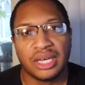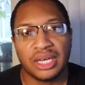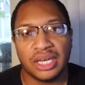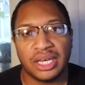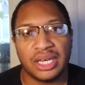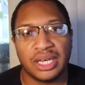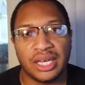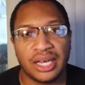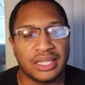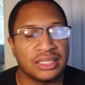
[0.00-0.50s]

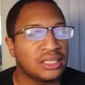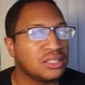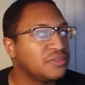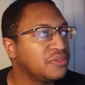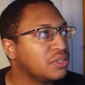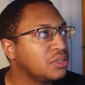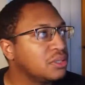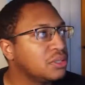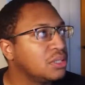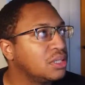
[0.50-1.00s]
Hey guys, it's
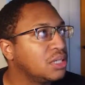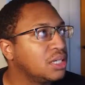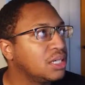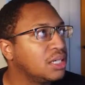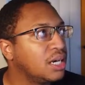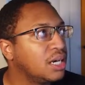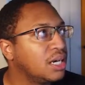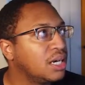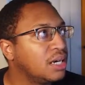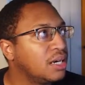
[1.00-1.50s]
Phil Cook.
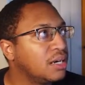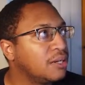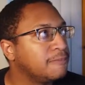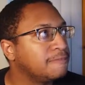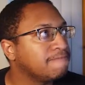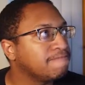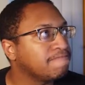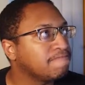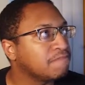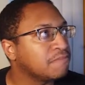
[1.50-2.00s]
I
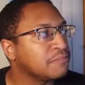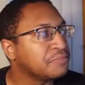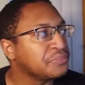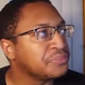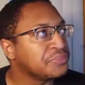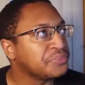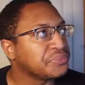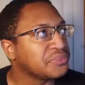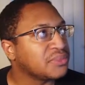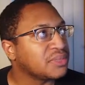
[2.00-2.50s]

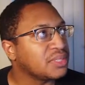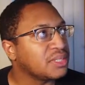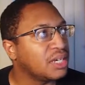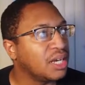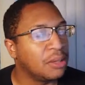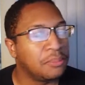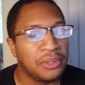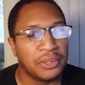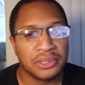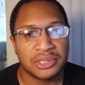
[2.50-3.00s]

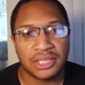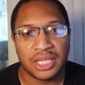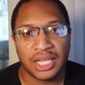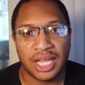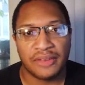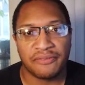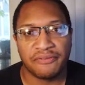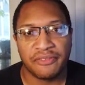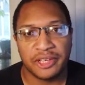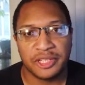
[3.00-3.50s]
post a
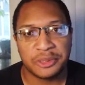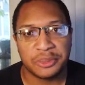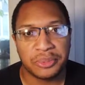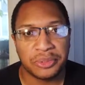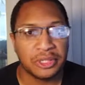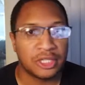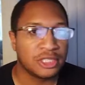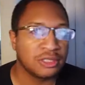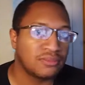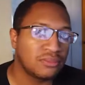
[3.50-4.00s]
lot on
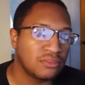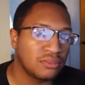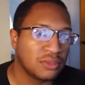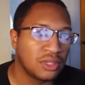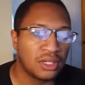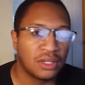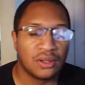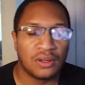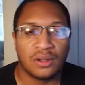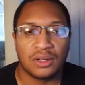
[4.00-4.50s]
Facebook,
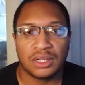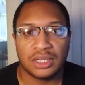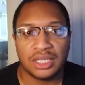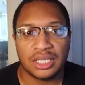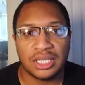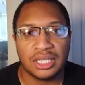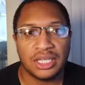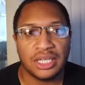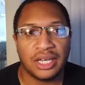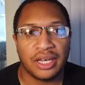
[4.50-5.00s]
on
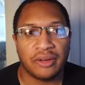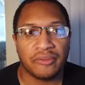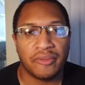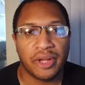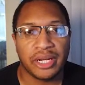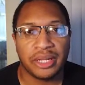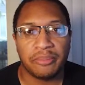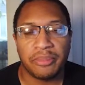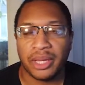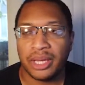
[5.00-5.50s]
the
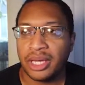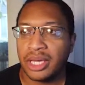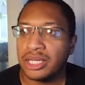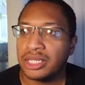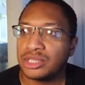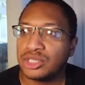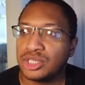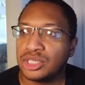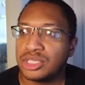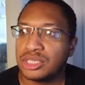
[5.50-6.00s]
Reddit
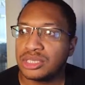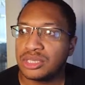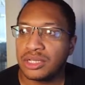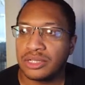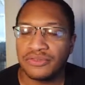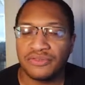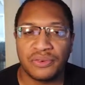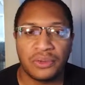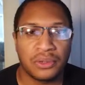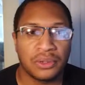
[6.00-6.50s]
page, and on
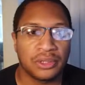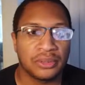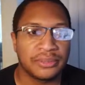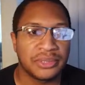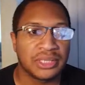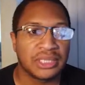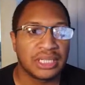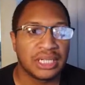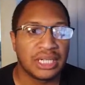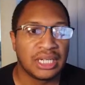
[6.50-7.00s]
the
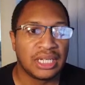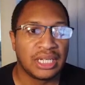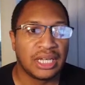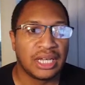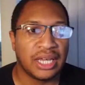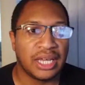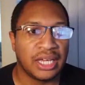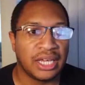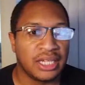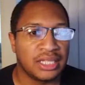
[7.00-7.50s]
forums.
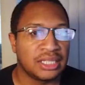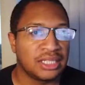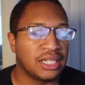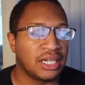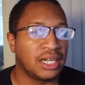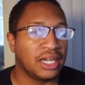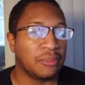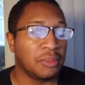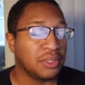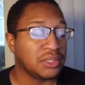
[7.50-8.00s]
And
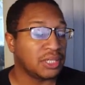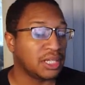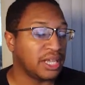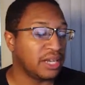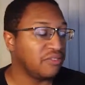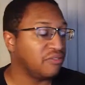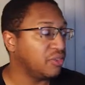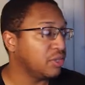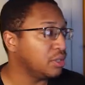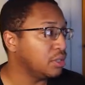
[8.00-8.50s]
I post a
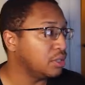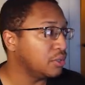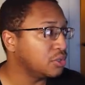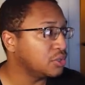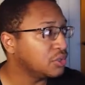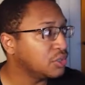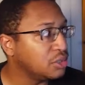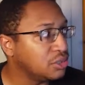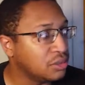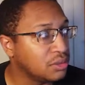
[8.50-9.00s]
lot of
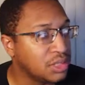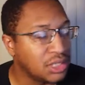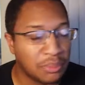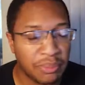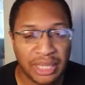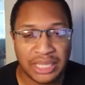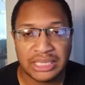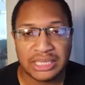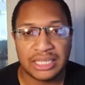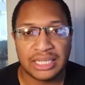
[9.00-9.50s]
videos using
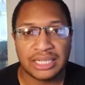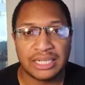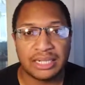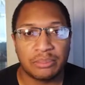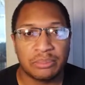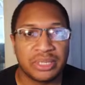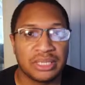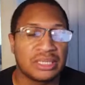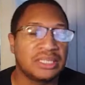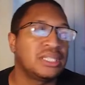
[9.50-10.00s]
my
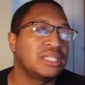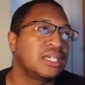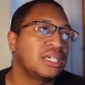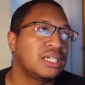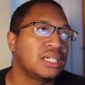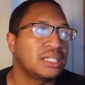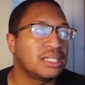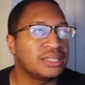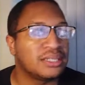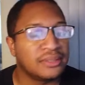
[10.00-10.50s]
setup and
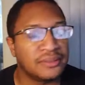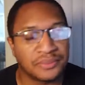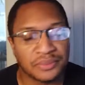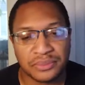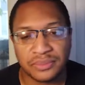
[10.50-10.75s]
a